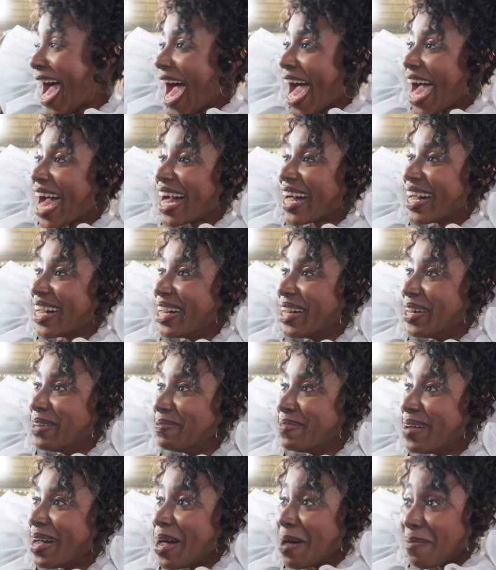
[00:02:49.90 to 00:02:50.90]
Um,
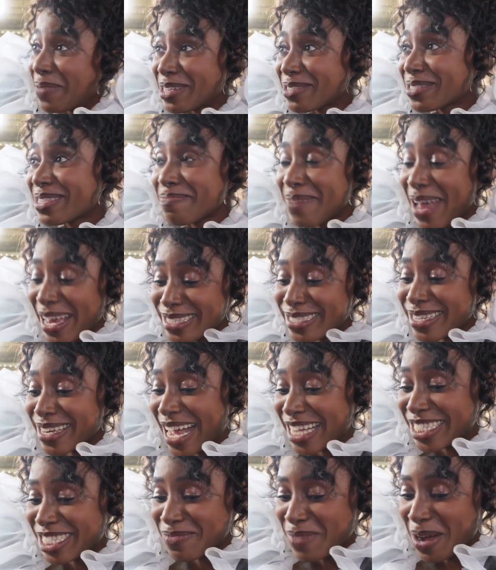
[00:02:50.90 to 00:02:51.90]
but it was amazing.
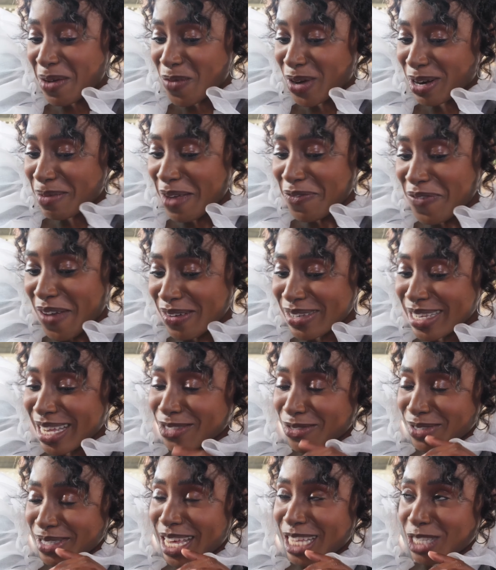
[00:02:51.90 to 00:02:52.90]
Actually, my, one of my favorite
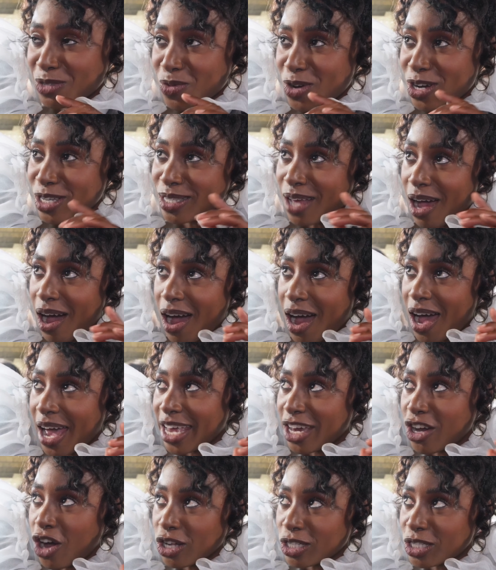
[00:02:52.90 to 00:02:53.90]
days on sets was
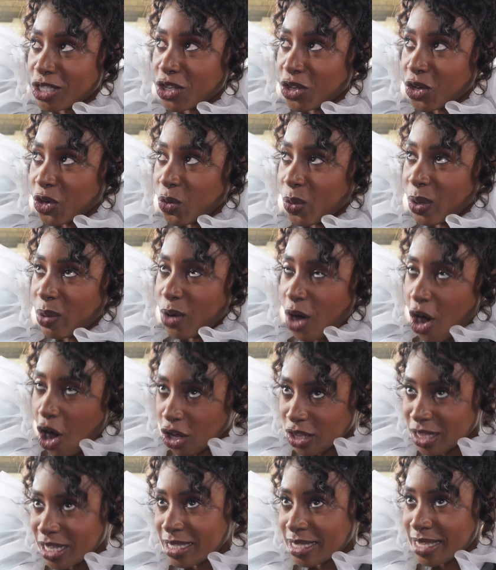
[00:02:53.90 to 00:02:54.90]
I got to, we were
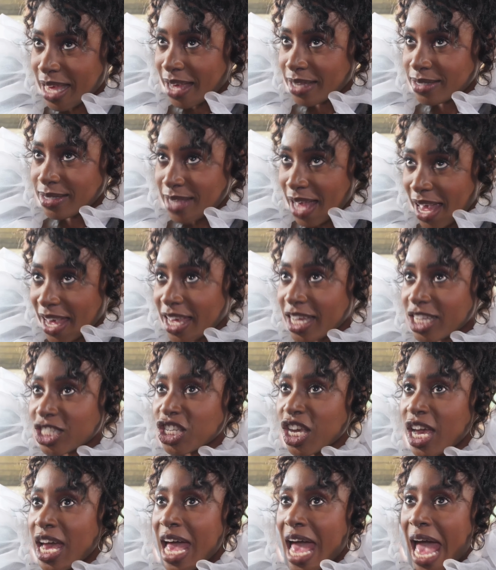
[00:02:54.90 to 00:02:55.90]
on the set stage,
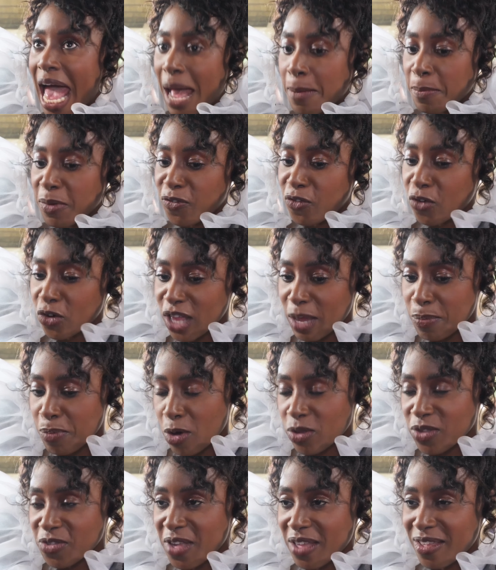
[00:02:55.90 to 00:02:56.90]
and before they
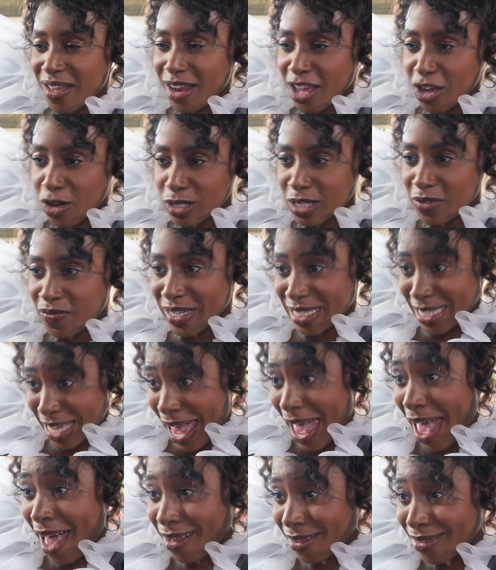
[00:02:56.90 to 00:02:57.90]
broke the set down, I got to visit
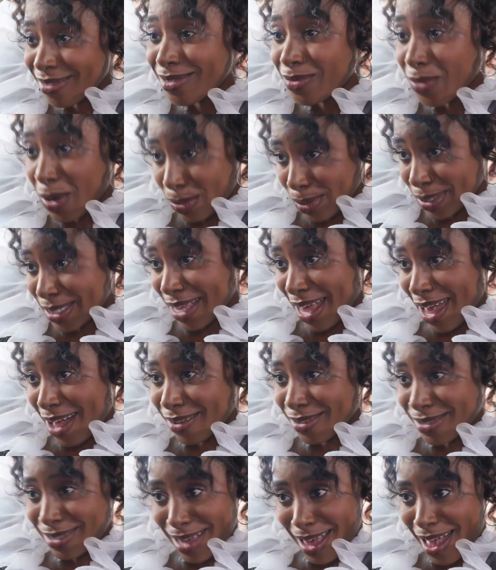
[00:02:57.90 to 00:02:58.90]
Hell, what was the
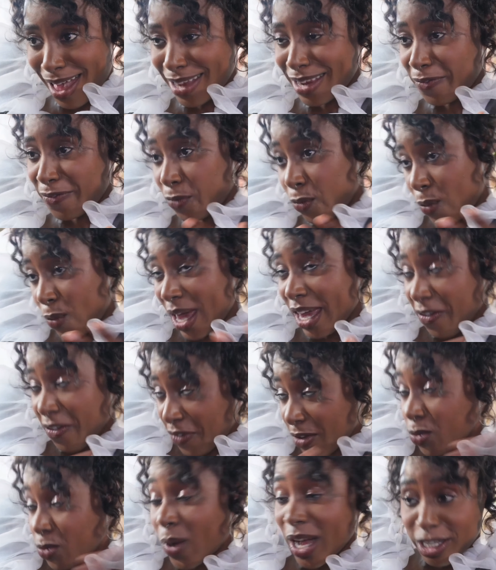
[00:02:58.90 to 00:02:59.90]
Hell set. And if,
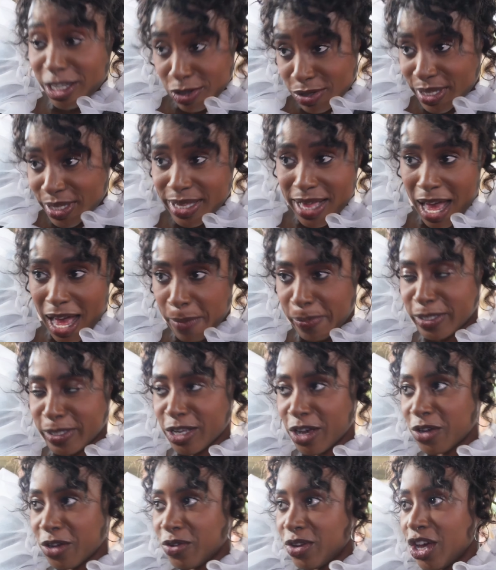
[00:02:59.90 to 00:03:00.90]
if and when you see that
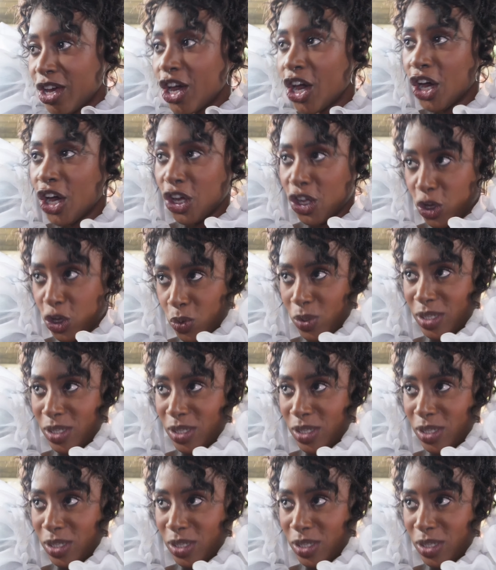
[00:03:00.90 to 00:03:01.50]
episode, you